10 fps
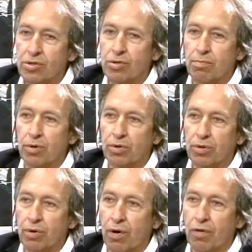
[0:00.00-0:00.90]
the
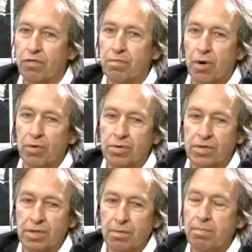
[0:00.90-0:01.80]
motto of
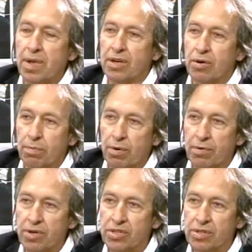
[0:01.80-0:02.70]
most big
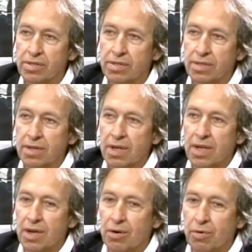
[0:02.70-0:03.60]
corporations.
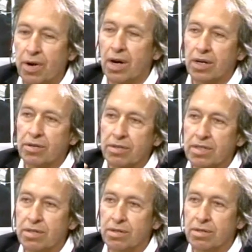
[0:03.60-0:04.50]
We are
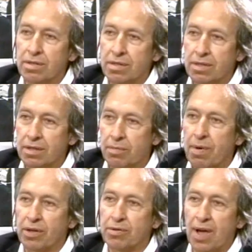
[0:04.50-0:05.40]
concerned
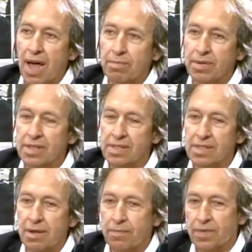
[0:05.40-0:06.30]
about your happiness.
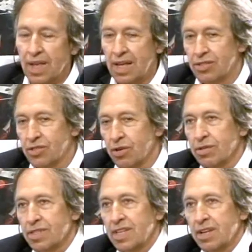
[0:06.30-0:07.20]
And second
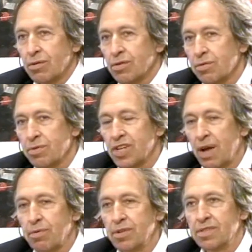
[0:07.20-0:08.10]
thing also which
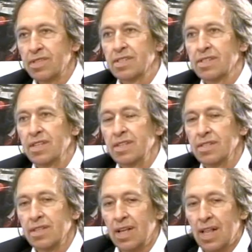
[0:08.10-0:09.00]
happened in the 60s
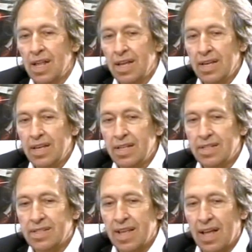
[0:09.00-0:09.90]

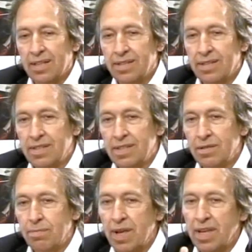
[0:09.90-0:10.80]
is that this is the
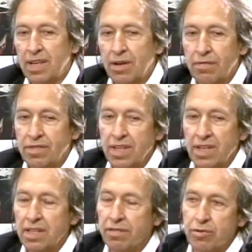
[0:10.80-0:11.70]
beginning of the
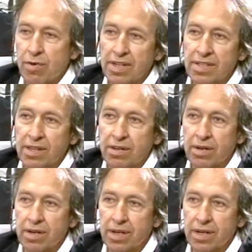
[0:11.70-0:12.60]
individualistic
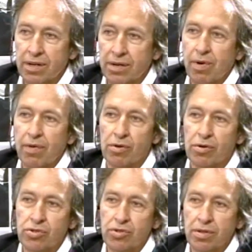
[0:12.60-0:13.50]

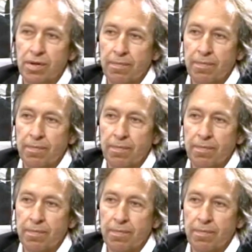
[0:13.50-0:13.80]
revolution,